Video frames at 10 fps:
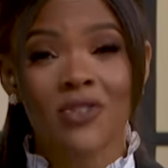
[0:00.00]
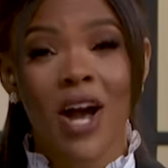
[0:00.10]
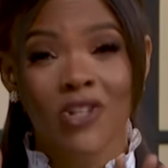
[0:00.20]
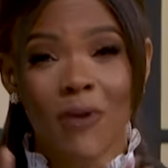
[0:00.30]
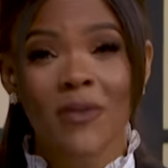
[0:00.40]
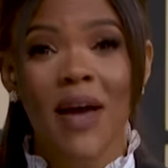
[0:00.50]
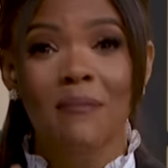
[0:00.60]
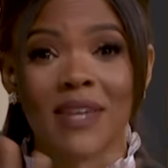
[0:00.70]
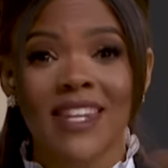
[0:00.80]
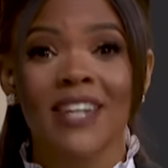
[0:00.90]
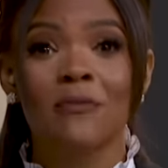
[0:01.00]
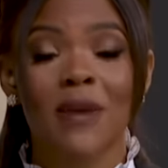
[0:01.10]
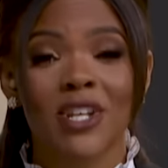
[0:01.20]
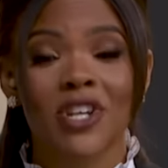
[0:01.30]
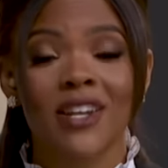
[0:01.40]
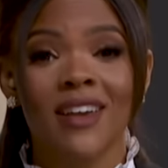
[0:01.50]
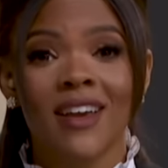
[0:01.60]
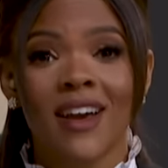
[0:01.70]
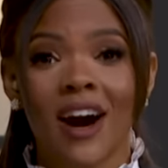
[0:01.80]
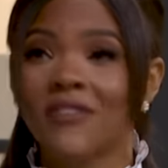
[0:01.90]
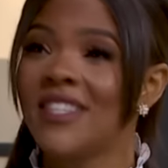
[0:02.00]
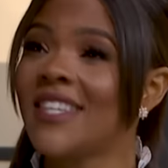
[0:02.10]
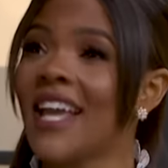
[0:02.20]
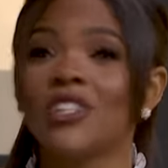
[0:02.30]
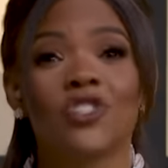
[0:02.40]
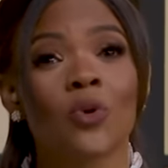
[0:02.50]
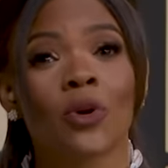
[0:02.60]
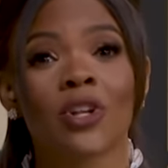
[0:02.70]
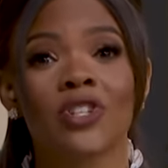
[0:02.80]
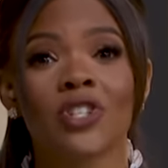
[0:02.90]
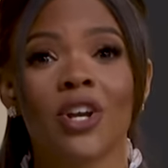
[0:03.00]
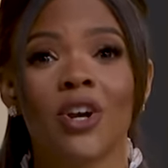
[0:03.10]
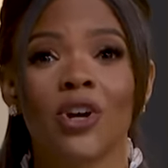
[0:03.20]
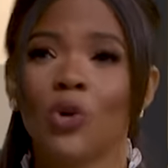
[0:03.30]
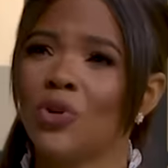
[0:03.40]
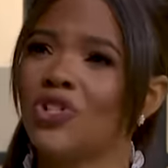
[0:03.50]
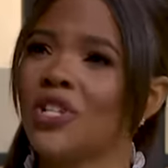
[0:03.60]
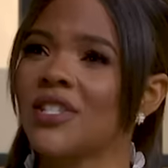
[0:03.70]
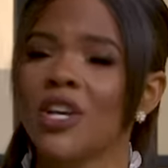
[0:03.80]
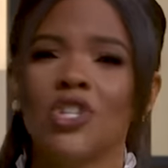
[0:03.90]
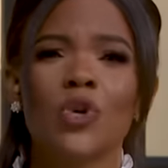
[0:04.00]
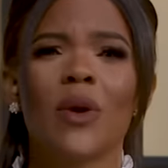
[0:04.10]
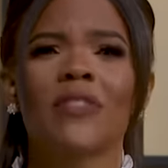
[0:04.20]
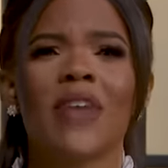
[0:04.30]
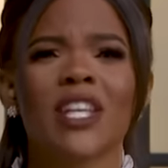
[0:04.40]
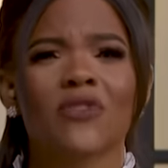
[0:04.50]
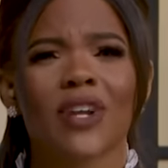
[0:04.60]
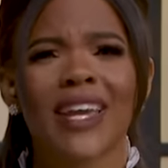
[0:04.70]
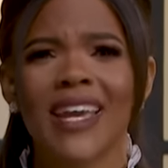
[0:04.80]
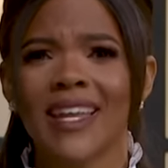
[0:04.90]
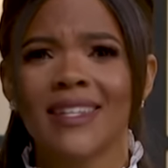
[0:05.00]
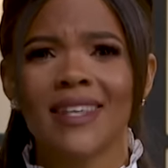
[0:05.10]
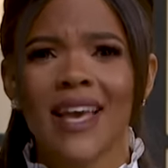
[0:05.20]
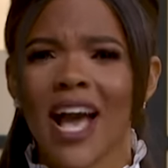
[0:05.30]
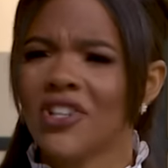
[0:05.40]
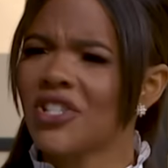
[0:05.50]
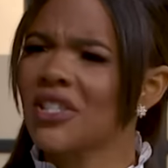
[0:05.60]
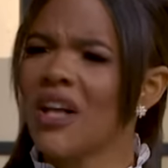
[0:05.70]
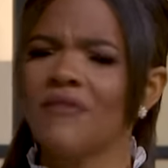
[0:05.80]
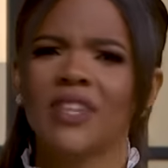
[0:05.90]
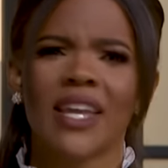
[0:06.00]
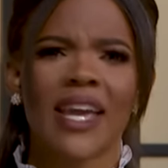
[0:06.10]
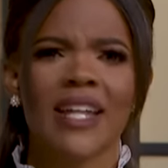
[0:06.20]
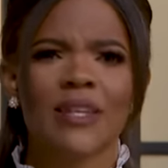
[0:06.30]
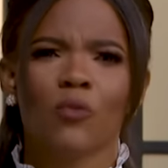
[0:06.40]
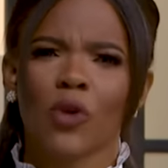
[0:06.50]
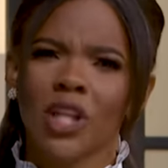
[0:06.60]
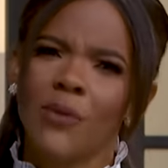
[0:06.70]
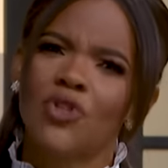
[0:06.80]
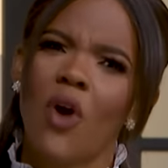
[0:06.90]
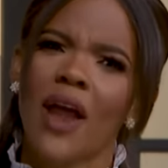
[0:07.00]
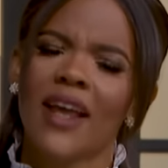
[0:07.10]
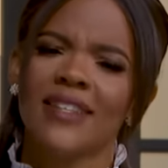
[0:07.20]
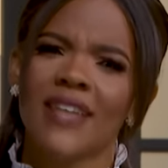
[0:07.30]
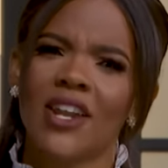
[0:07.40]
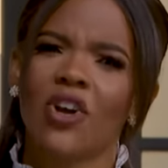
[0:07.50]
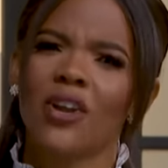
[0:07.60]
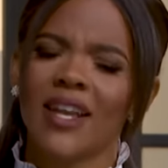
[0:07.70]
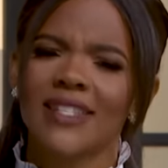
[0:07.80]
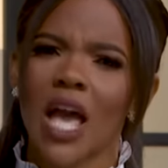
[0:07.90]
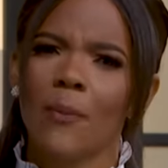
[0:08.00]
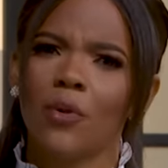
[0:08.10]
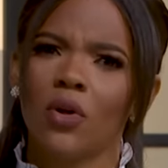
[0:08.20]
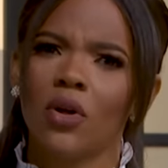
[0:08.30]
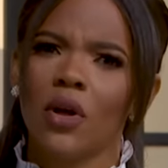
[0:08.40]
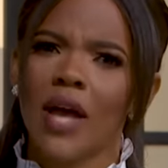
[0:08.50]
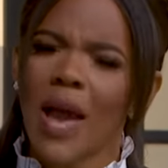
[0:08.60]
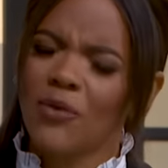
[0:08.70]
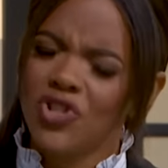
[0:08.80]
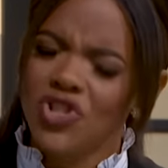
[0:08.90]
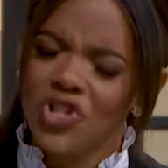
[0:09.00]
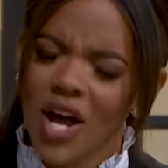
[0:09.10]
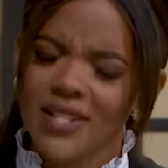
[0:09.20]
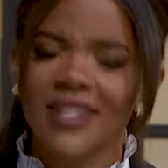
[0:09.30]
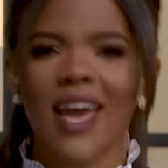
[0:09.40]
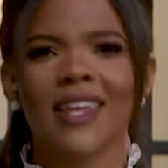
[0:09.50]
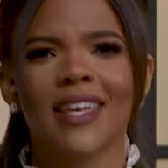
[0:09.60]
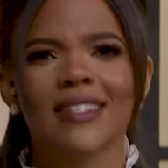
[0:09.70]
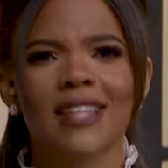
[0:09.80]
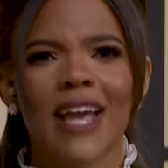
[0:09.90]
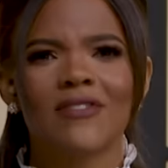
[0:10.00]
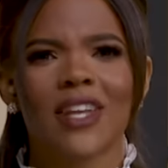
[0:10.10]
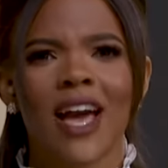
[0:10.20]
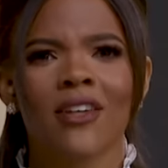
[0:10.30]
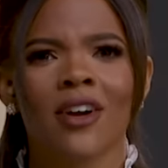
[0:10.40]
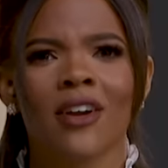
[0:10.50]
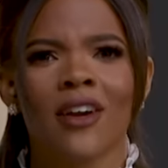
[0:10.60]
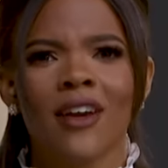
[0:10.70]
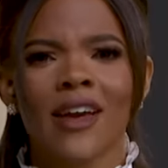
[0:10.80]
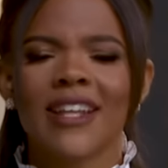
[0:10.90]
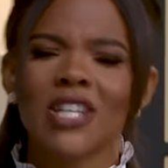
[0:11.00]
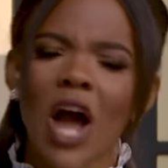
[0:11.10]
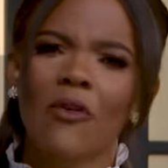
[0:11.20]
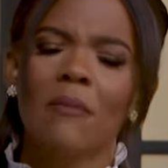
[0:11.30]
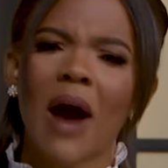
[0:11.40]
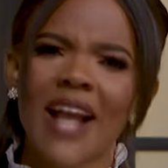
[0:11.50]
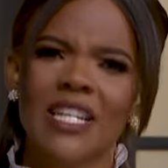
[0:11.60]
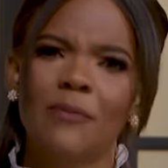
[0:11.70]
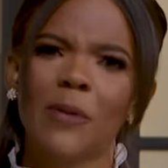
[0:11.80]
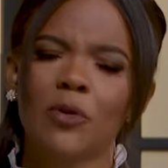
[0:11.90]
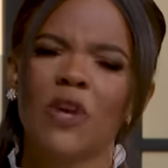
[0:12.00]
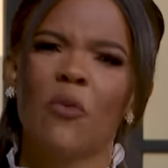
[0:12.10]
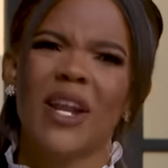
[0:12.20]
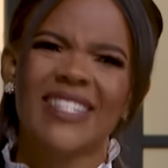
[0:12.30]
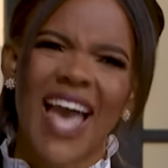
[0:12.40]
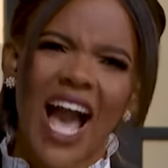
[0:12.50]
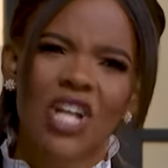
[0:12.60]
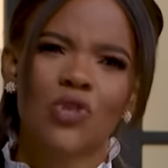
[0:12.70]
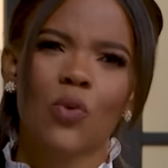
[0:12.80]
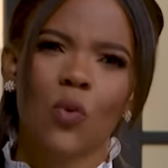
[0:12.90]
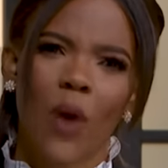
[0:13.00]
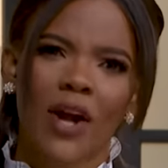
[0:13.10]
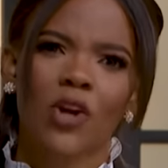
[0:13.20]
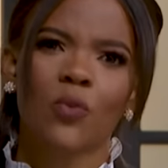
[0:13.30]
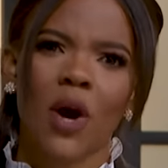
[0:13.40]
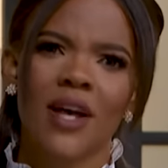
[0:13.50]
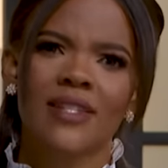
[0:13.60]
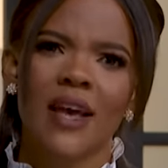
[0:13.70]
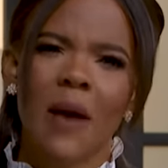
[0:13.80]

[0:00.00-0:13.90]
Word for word: Do you guys remember that media depiction of Saint George, who was just doing things for kids and just loved the kids and really was trying to set a good example and was just getting his life together? Until I reminded people of what his actual record was,